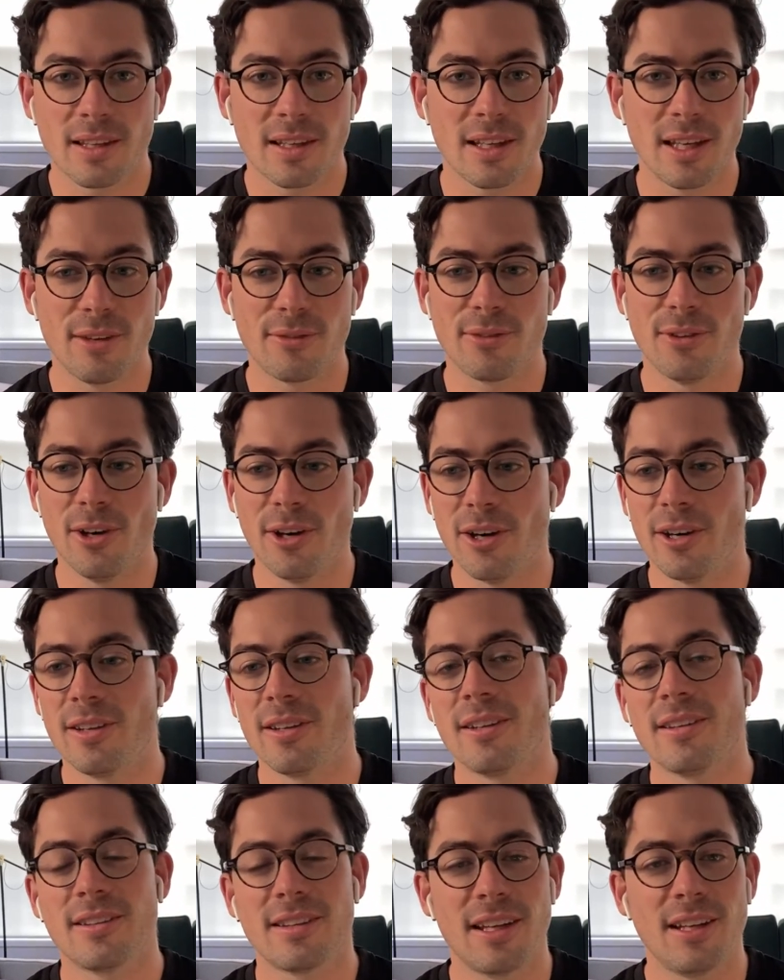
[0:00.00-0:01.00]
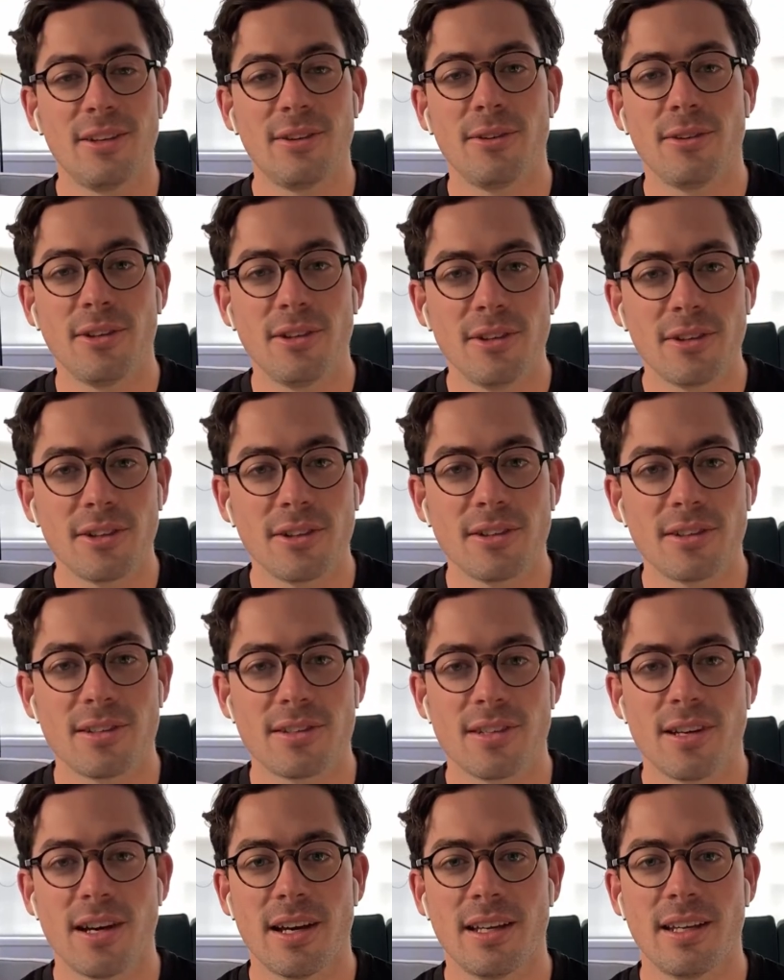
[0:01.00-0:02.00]
If not, then you can
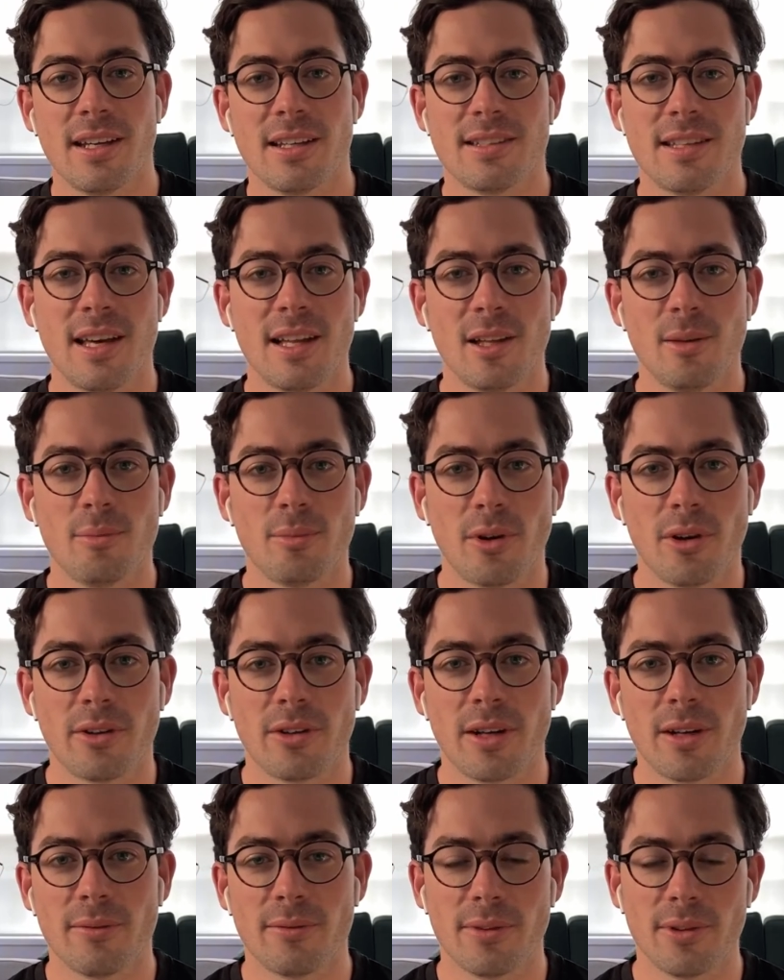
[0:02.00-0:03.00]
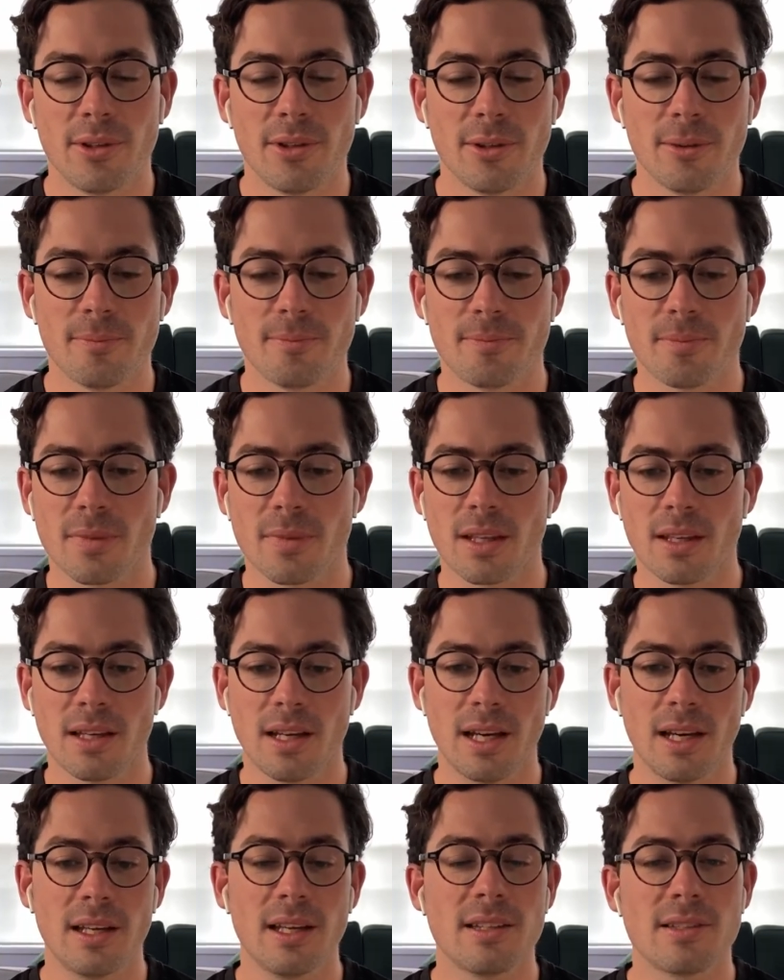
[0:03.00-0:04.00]
design a tailored program for you.
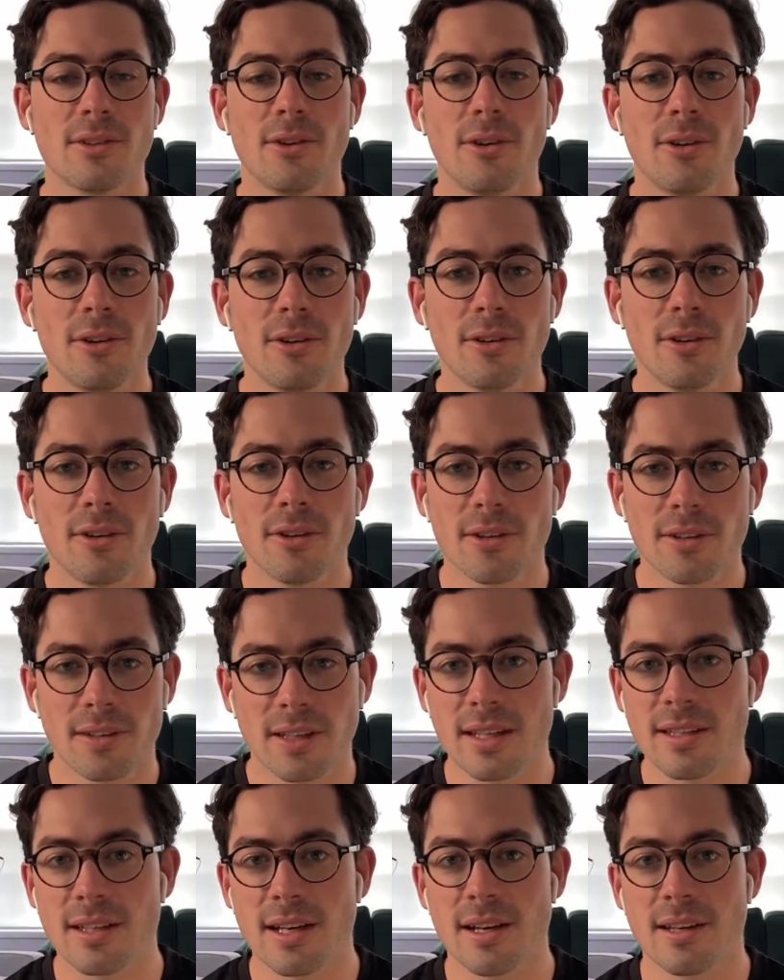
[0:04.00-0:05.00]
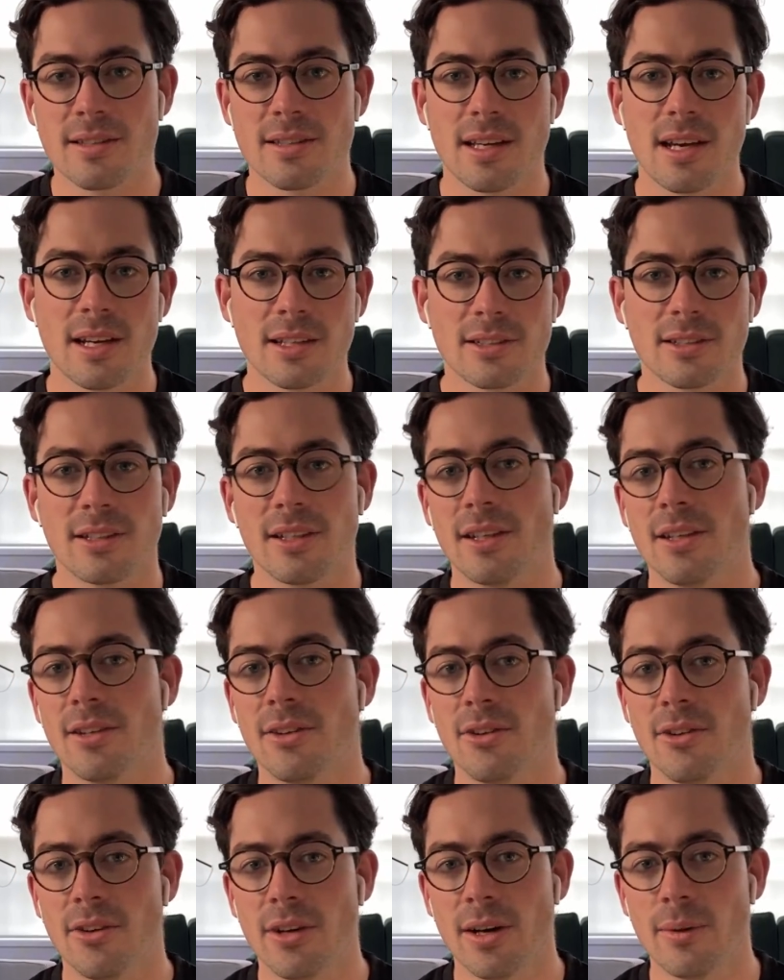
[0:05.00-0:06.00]
It's all the details actually are
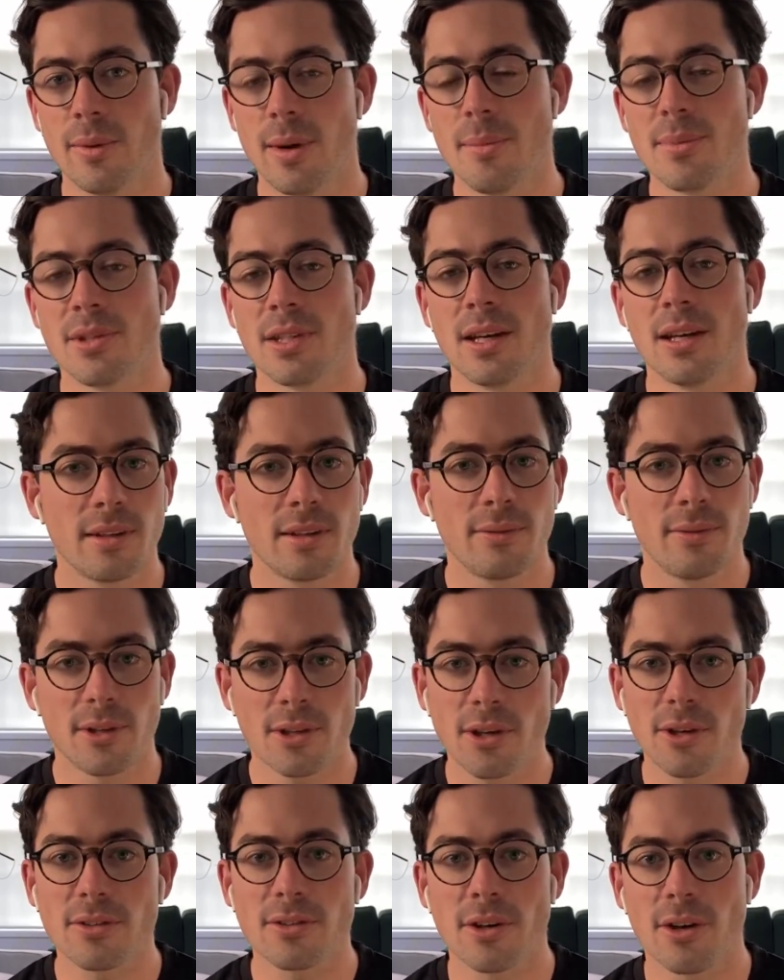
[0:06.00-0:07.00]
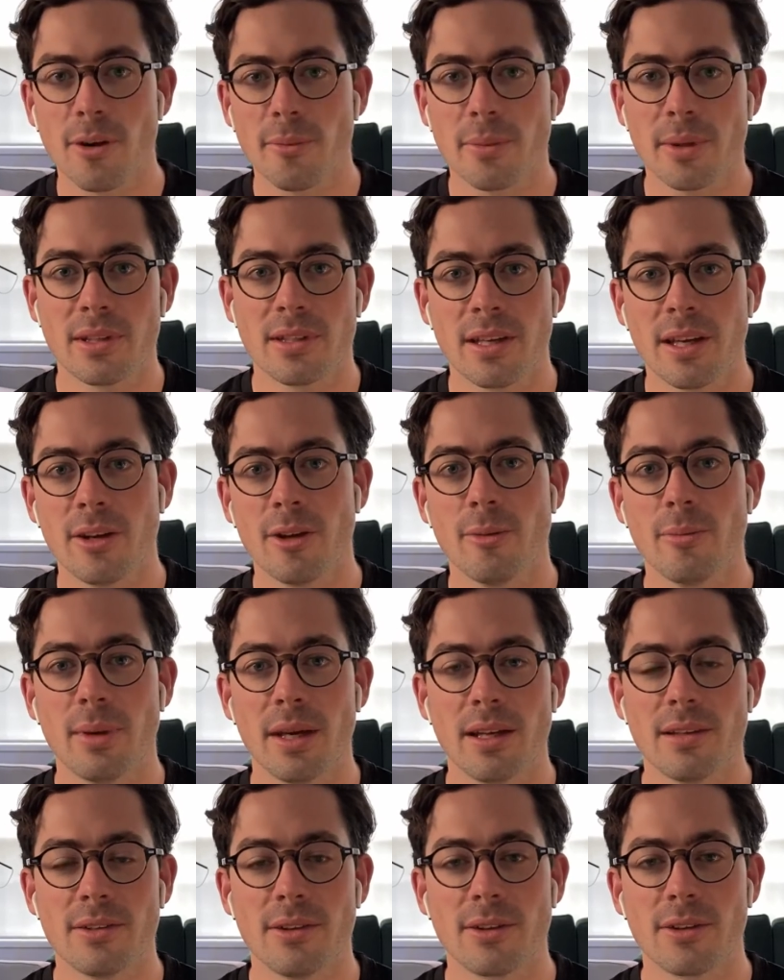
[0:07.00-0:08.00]
on our website. If you go to
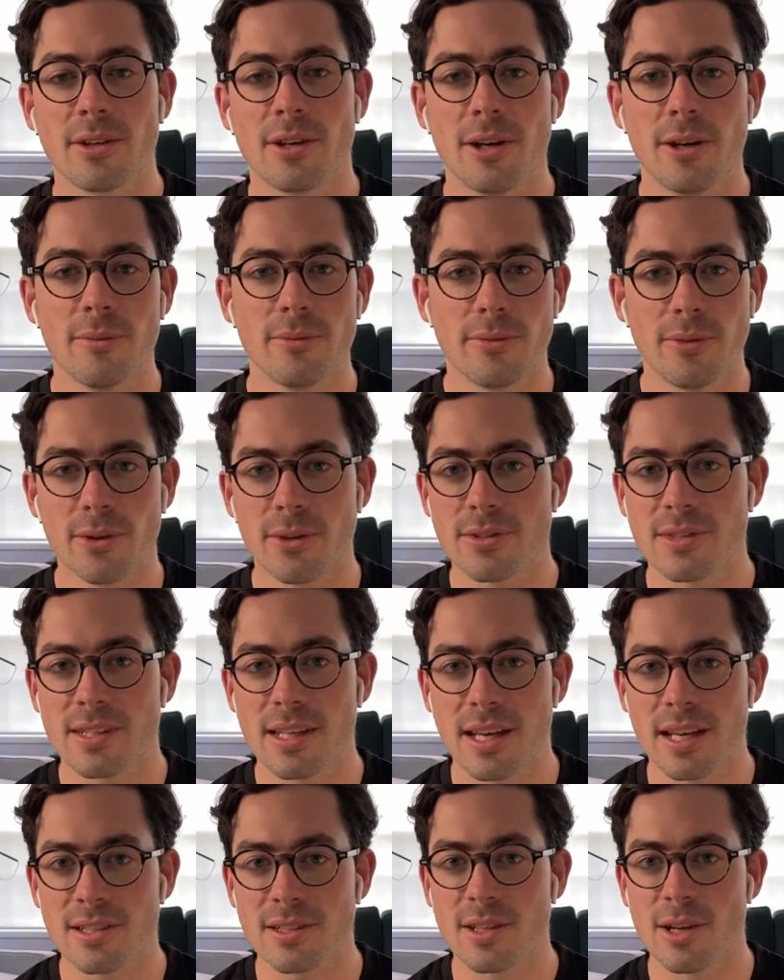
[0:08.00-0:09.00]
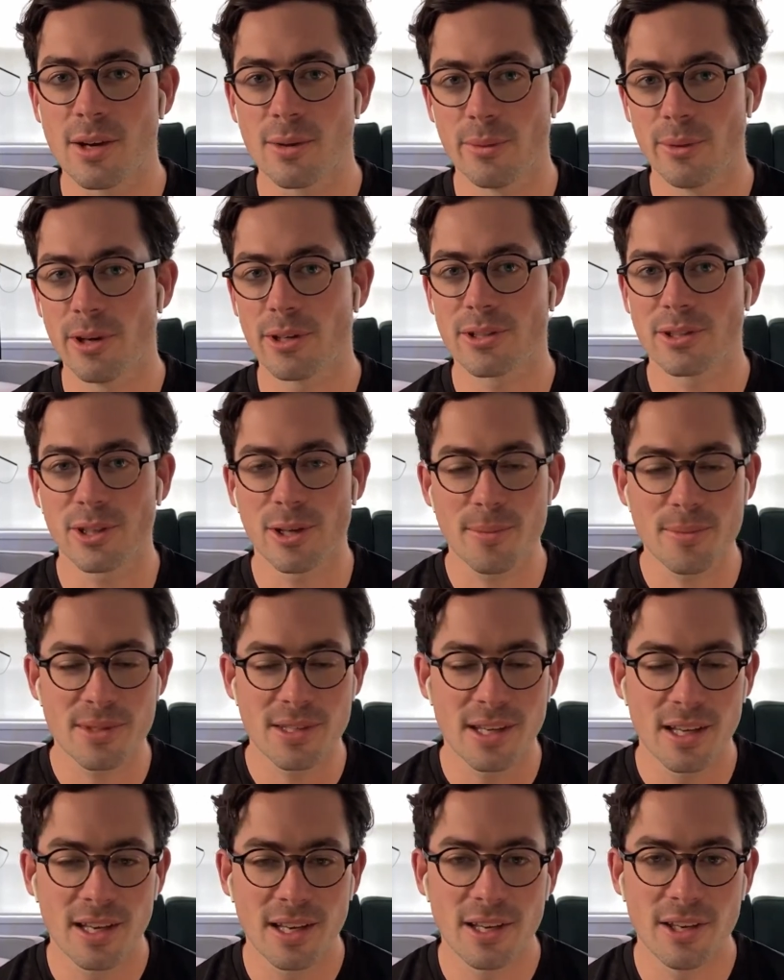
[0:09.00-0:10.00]
hotpotatoband.com/workshops,
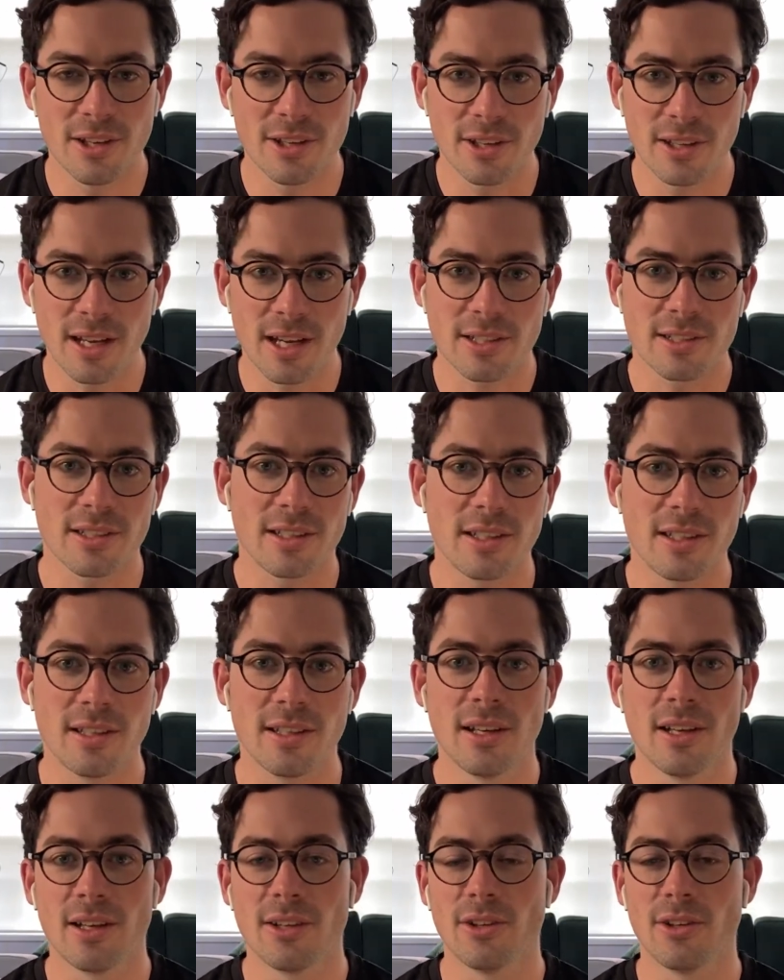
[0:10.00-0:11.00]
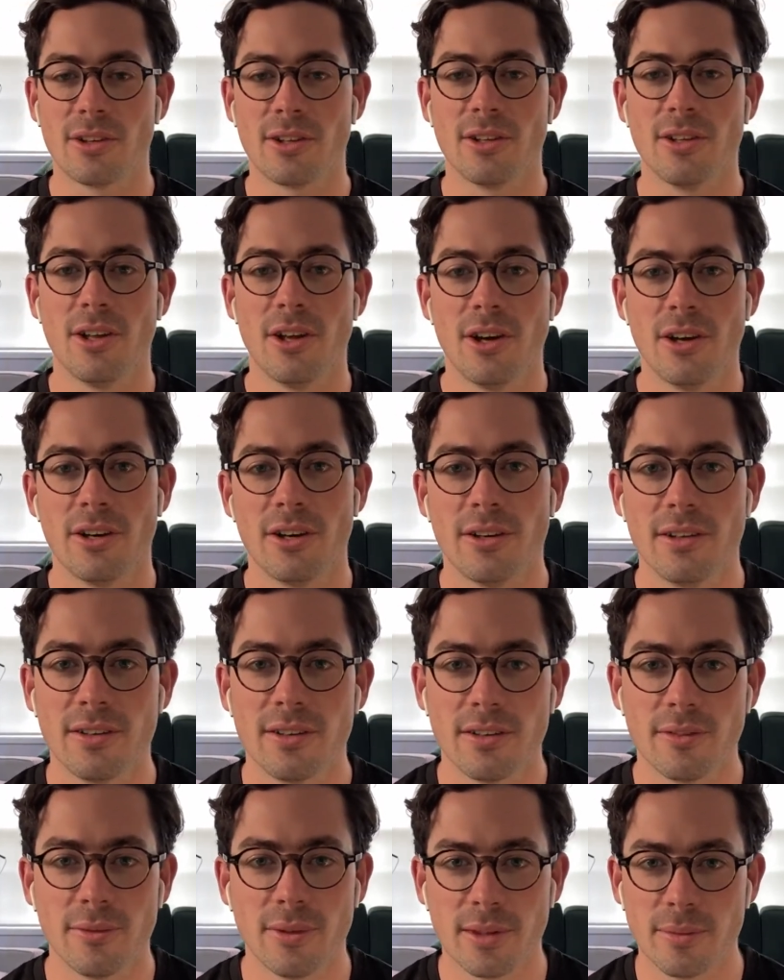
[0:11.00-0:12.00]
you can actually look along
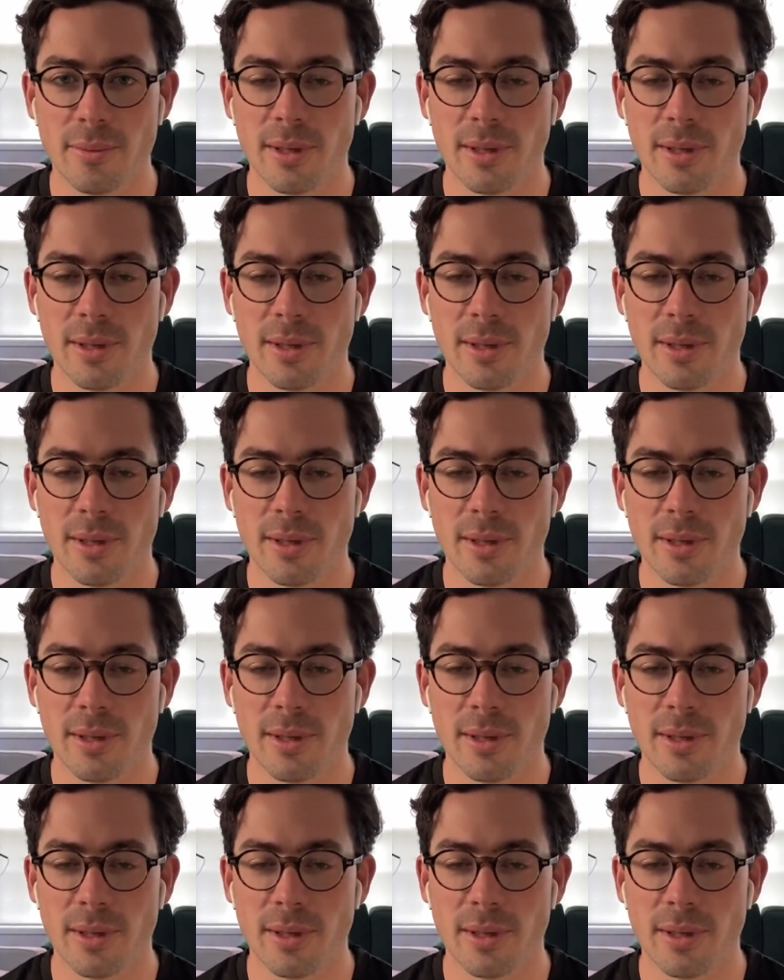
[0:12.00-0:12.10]
with